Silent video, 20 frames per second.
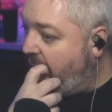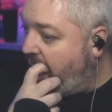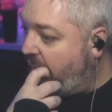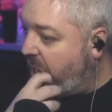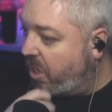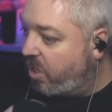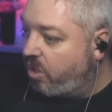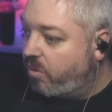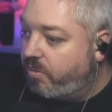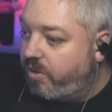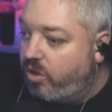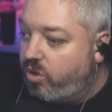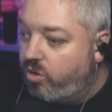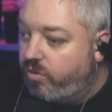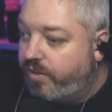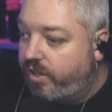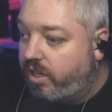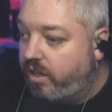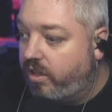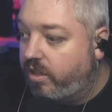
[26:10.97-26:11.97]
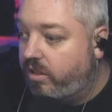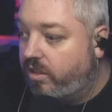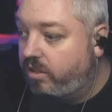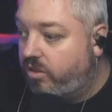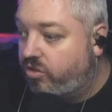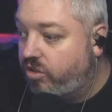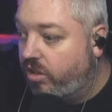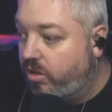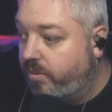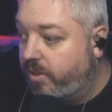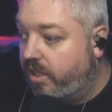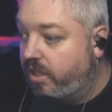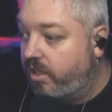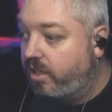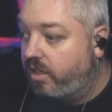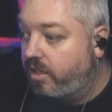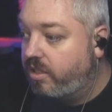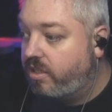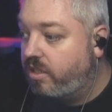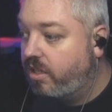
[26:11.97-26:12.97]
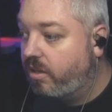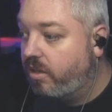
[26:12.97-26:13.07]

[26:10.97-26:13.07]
You don't want to overkill straight away. See how